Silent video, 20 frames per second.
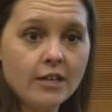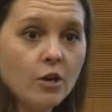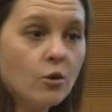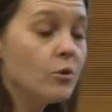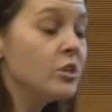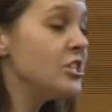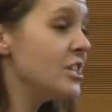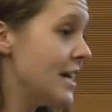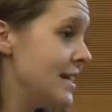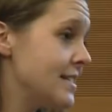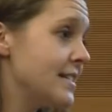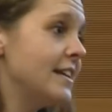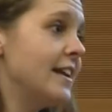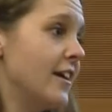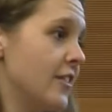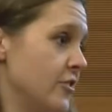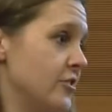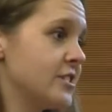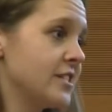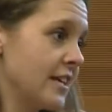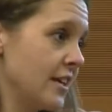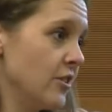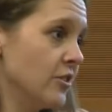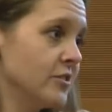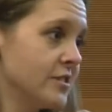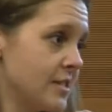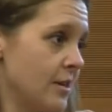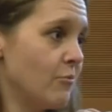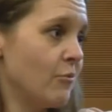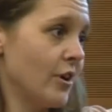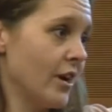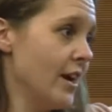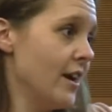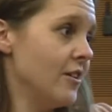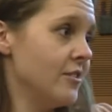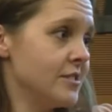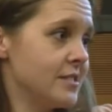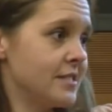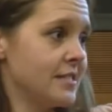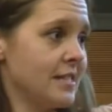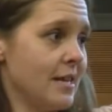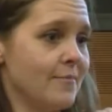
which has another skill somewhere else.